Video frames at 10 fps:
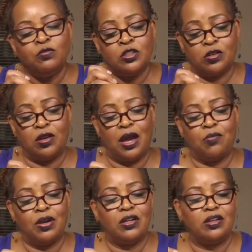So yeah,
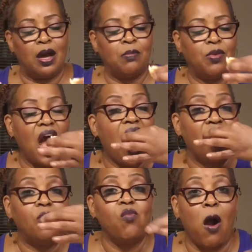I'm
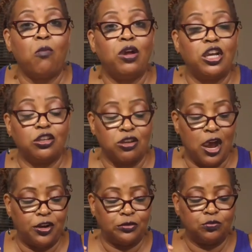really
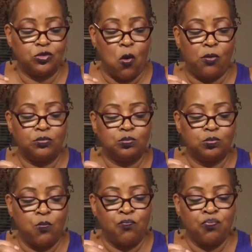excited.
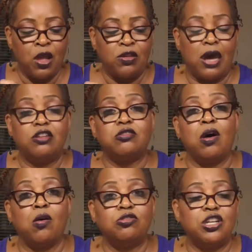Y'all, this is the
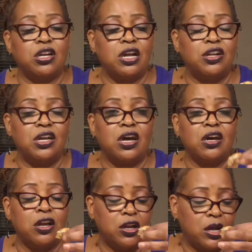whole chicken I did. I
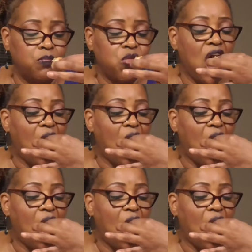cut it up